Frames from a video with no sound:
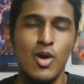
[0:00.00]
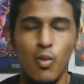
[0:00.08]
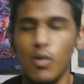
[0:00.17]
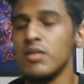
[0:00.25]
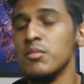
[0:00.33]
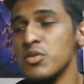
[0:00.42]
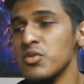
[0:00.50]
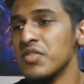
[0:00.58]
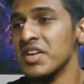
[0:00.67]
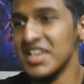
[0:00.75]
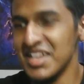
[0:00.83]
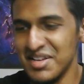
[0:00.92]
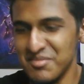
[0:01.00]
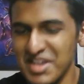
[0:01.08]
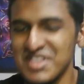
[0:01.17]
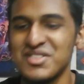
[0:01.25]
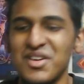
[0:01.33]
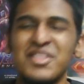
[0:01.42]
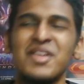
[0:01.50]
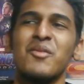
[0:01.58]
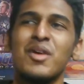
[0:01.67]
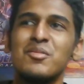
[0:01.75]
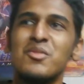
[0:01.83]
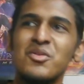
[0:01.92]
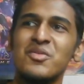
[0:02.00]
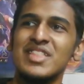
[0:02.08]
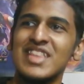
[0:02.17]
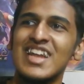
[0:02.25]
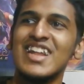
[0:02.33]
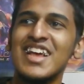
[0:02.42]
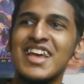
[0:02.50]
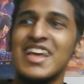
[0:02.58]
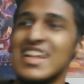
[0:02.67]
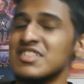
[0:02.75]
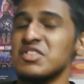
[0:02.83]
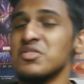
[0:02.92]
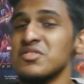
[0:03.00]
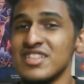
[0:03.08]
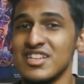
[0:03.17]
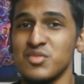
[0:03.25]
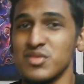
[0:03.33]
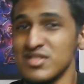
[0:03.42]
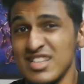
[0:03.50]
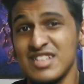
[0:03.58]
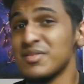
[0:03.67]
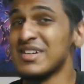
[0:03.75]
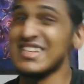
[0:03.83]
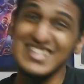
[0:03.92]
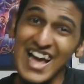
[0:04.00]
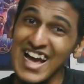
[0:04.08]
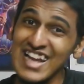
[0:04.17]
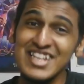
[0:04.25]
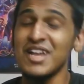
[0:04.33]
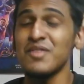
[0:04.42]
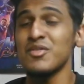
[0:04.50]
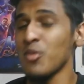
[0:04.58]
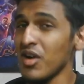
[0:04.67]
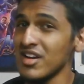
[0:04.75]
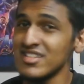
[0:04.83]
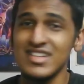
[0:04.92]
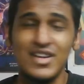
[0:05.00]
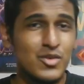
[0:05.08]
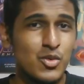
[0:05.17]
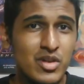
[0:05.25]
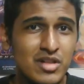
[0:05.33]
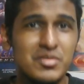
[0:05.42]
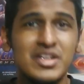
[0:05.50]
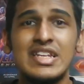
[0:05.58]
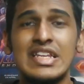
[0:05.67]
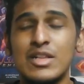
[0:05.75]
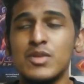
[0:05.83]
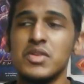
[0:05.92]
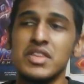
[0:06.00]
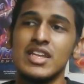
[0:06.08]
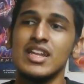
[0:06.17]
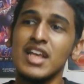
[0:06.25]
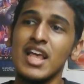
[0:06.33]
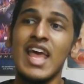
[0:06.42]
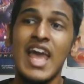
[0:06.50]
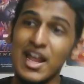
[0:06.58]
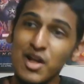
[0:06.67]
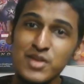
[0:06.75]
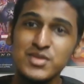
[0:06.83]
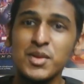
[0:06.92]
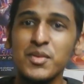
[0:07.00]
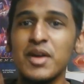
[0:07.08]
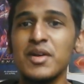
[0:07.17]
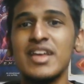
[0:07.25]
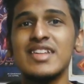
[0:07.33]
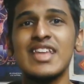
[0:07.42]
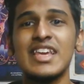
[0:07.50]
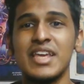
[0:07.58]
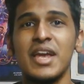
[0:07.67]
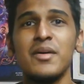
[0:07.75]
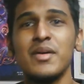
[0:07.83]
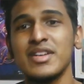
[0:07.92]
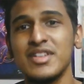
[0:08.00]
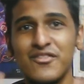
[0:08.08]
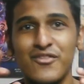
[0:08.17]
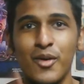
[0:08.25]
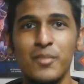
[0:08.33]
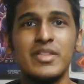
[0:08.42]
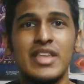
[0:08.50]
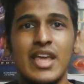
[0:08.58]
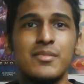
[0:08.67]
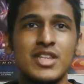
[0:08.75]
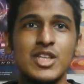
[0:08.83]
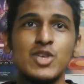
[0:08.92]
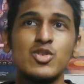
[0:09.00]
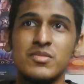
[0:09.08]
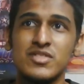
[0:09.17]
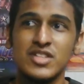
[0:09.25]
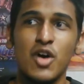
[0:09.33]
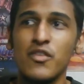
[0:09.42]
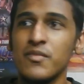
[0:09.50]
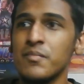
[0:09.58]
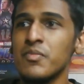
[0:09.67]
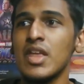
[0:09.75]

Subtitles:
one movie based on that one movie that it's Earth 616, but it's not. It never was. It never will be. Deal with it. And also, there is a character from the MCU himself.